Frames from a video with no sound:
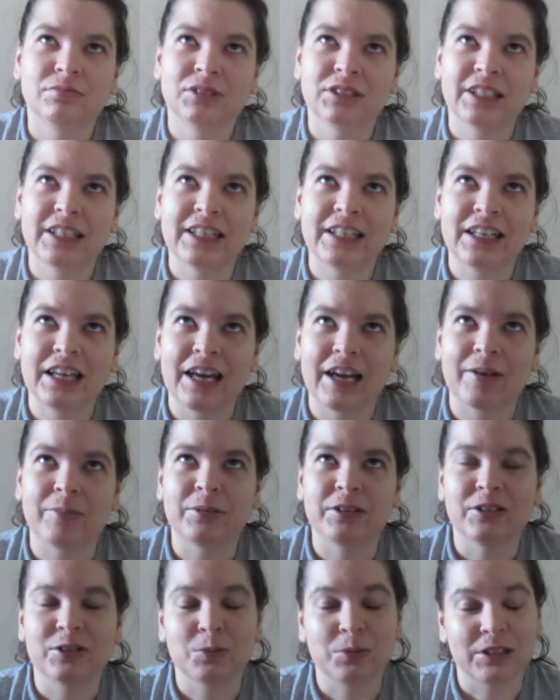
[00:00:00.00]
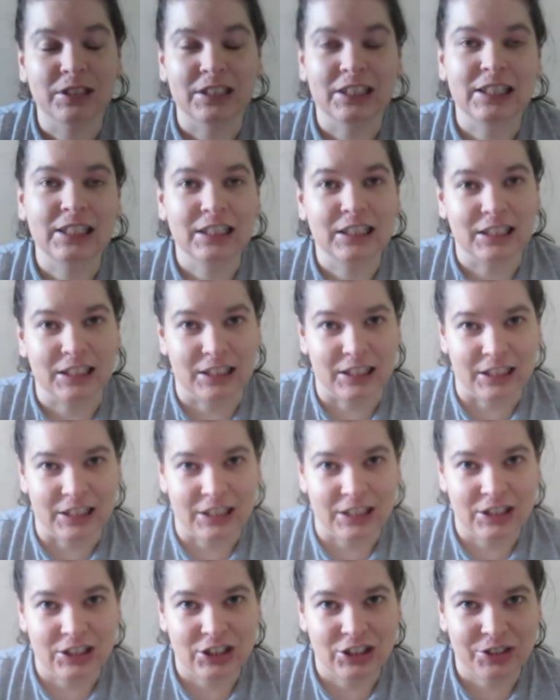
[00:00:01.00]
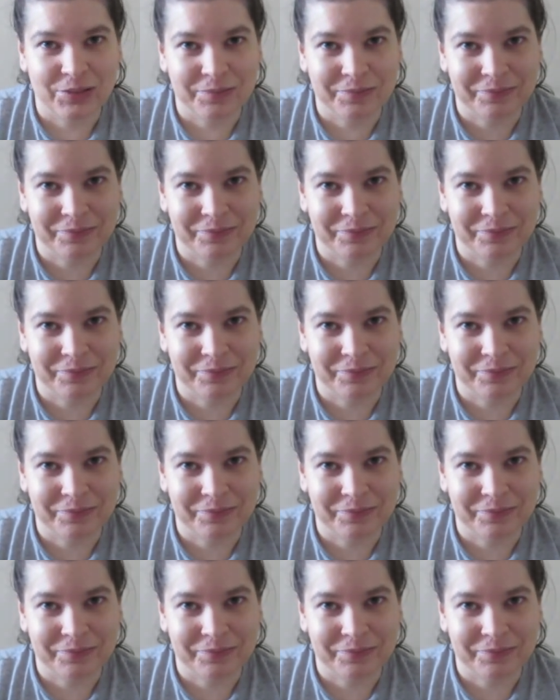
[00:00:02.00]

10 habits we need to ditch.